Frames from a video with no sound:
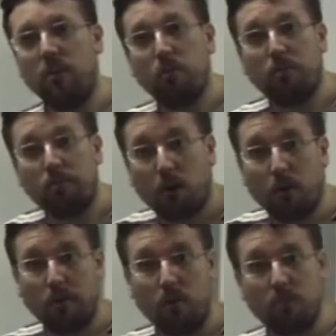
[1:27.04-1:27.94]
You will
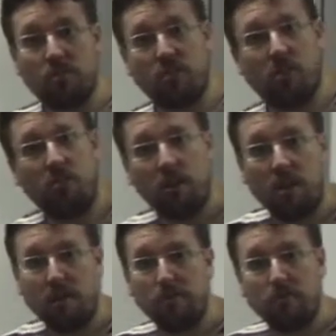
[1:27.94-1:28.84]
probably also
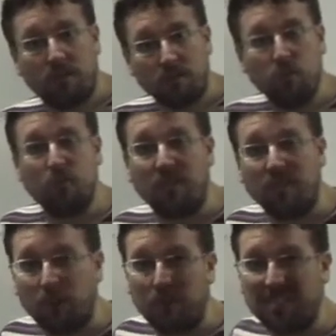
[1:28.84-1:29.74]
have used
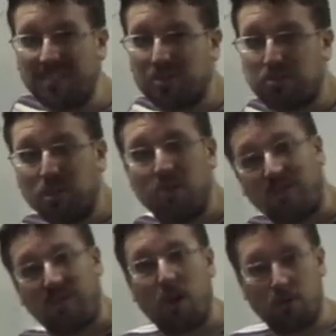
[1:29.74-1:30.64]
different operating systems on your
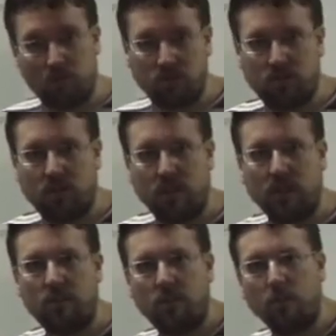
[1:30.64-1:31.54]
phones.
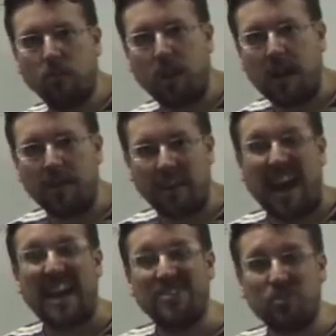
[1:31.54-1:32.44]
Okay, so you might have an
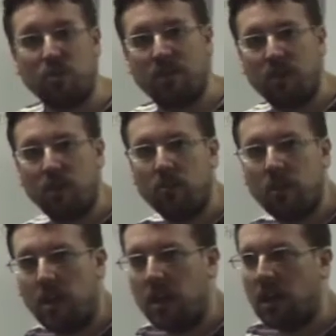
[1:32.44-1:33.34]
Android phone,
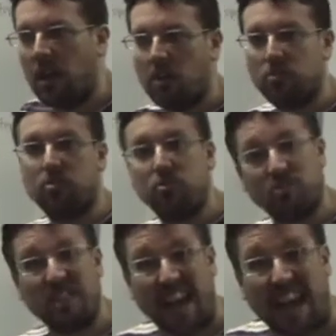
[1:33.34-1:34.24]
which
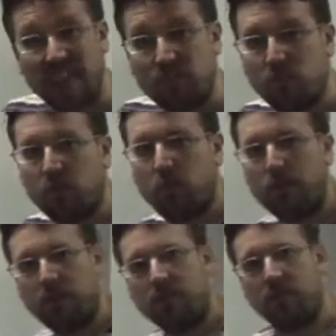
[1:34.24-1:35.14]
uses the Android
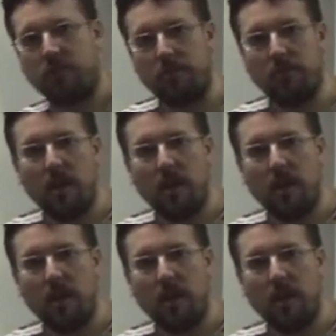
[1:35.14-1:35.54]
operating system,